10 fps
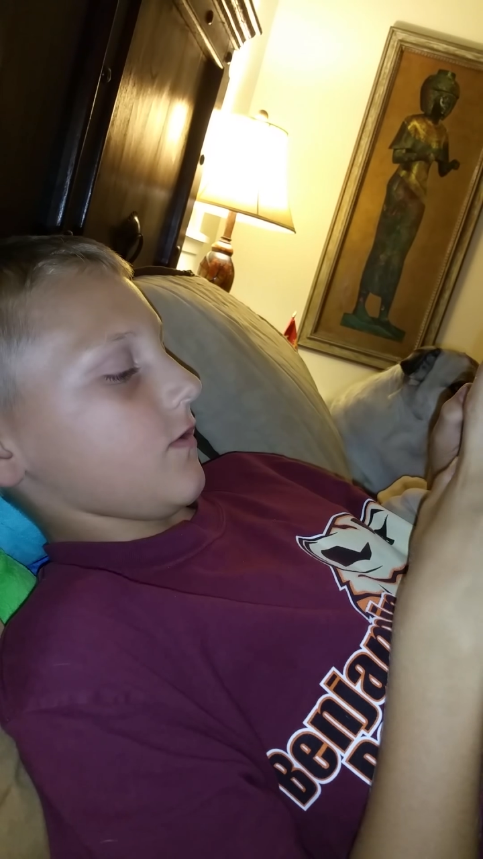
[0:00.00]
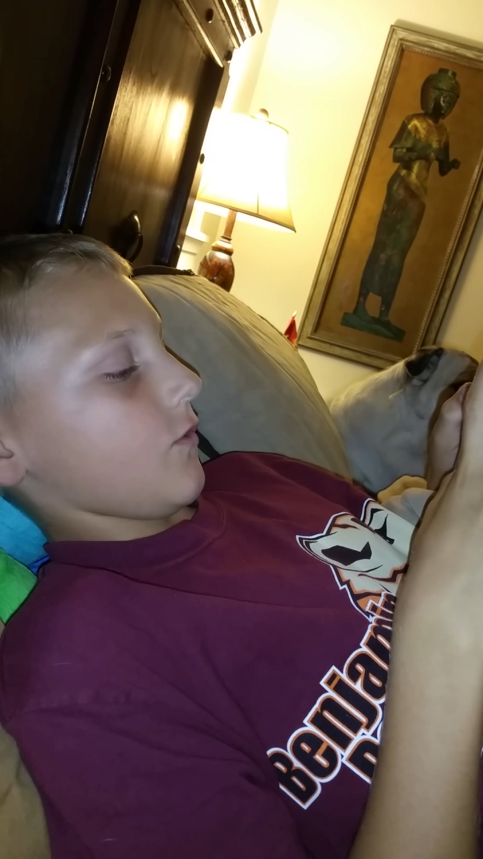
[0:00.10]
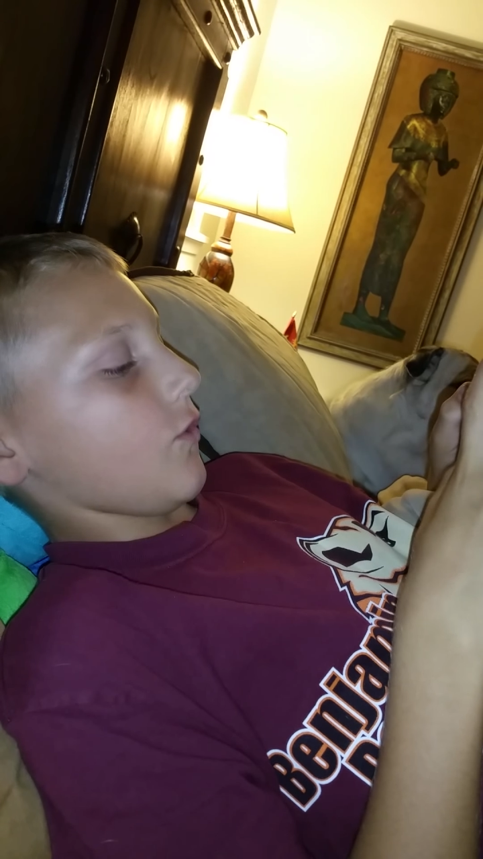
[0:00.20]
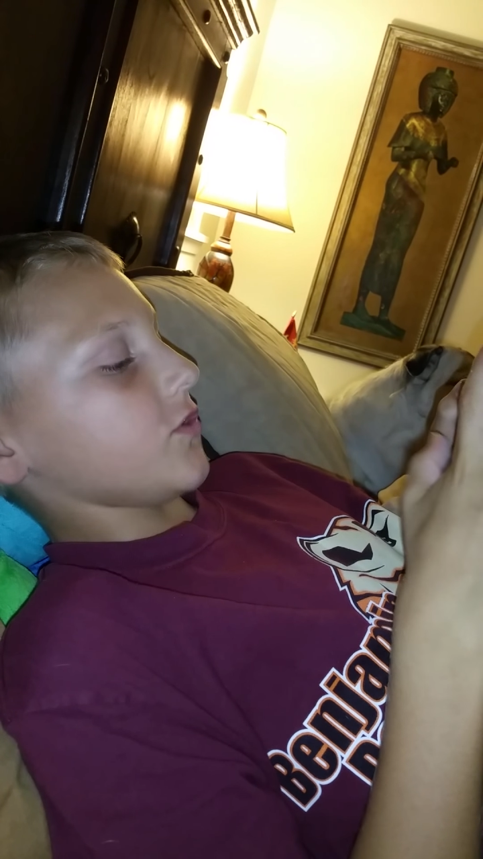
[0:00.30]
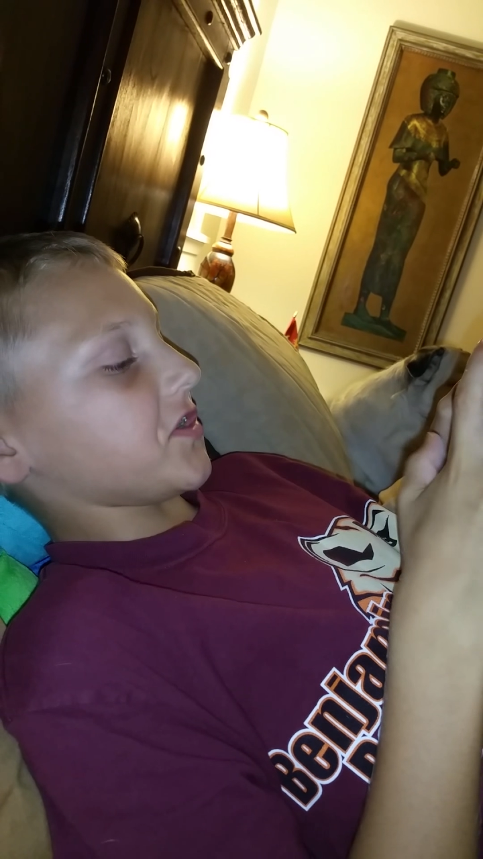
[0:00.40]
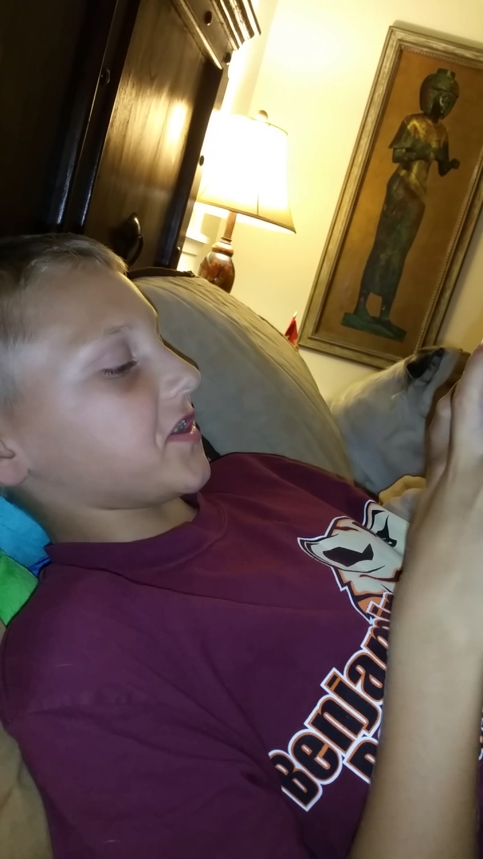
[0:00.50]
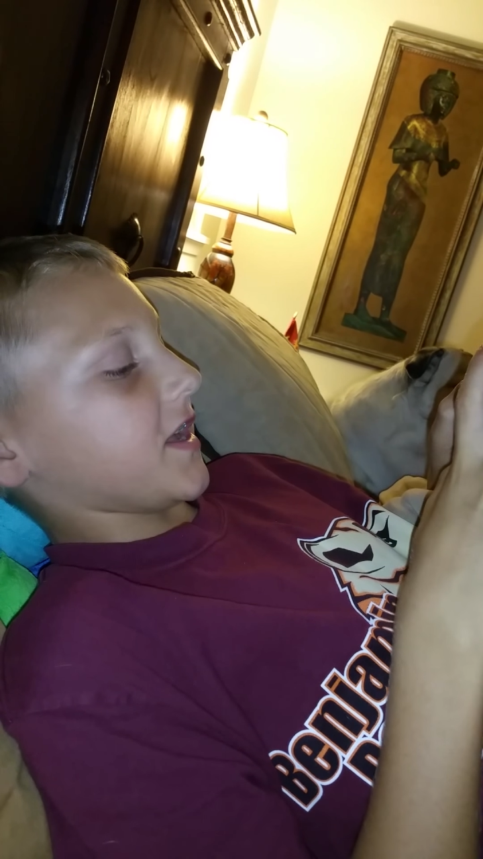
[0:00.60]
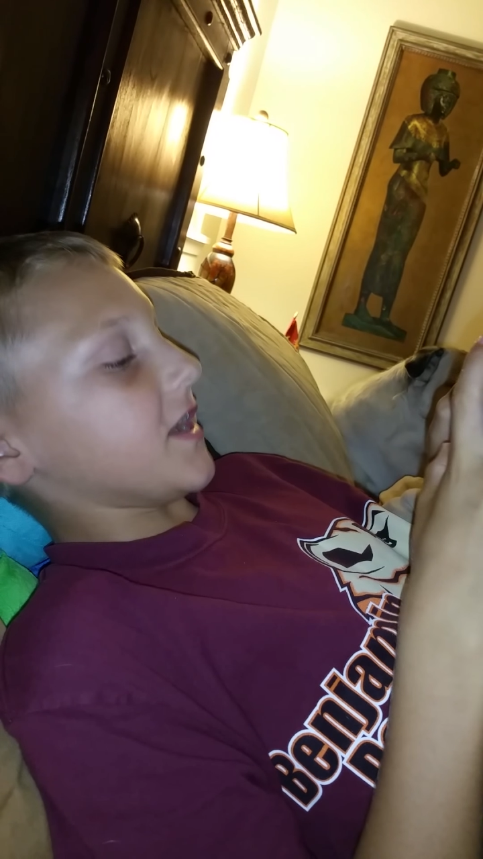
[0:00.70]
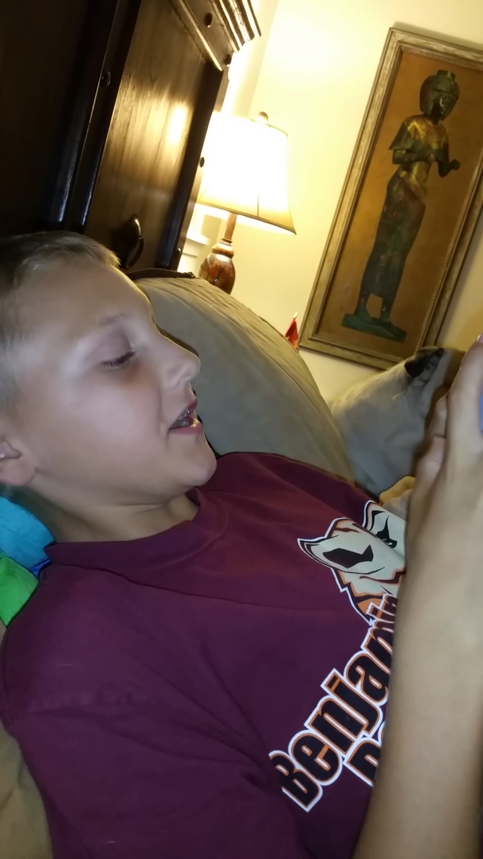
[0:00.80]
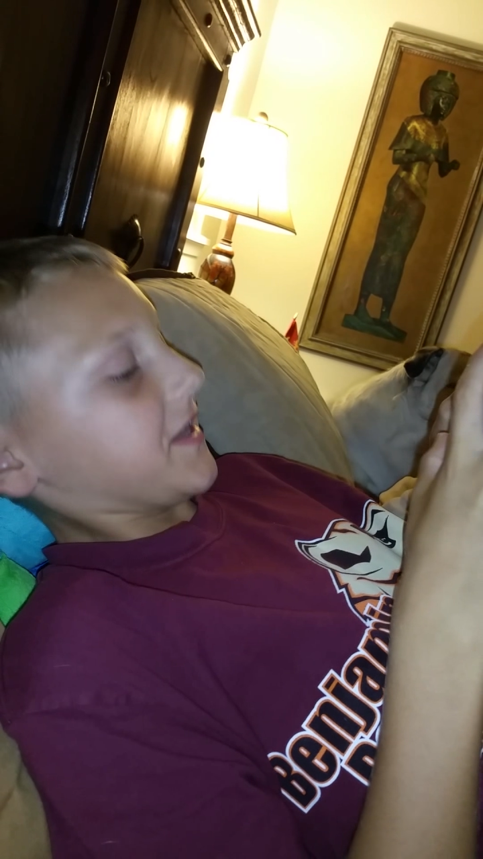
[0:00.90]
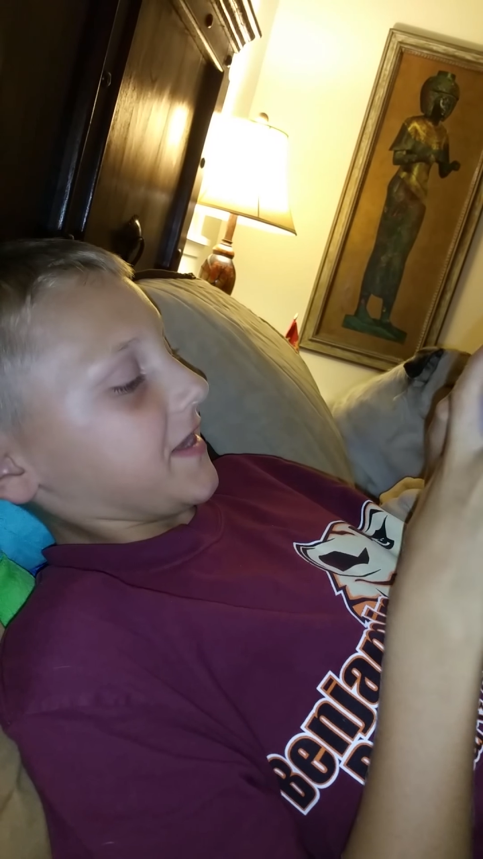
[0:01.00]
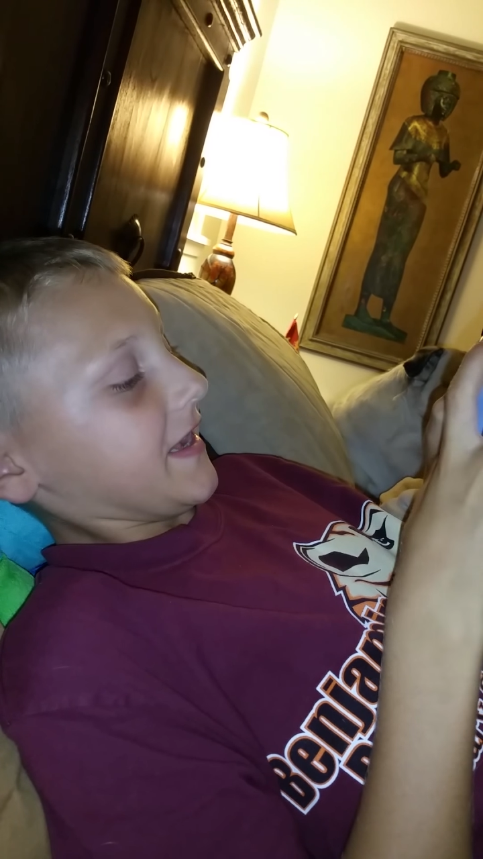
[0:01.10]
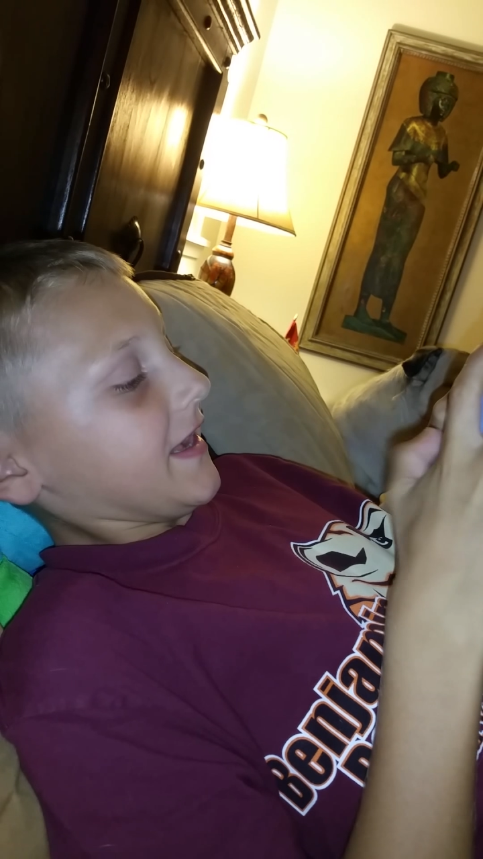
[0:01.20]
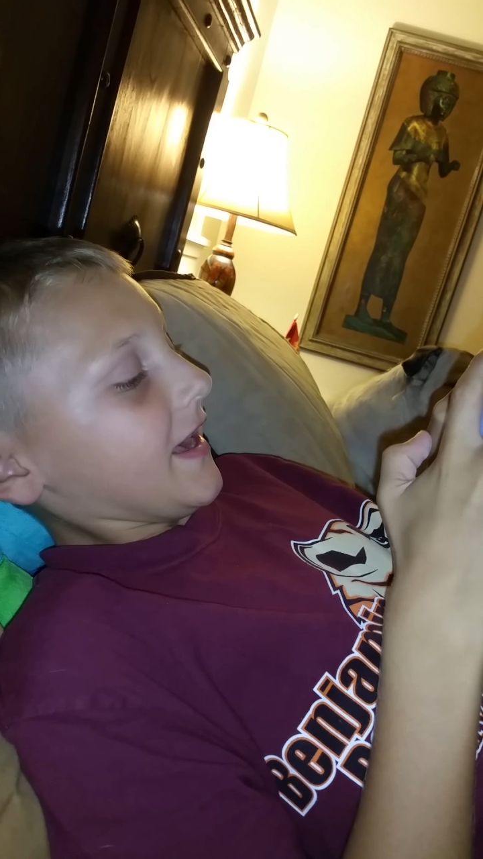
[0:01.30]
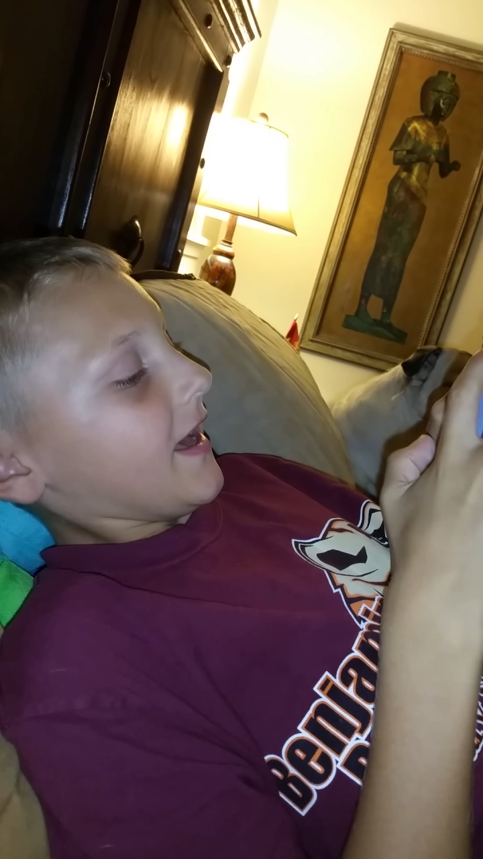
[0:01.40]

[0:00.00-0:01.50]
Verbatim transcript: Which? Authority.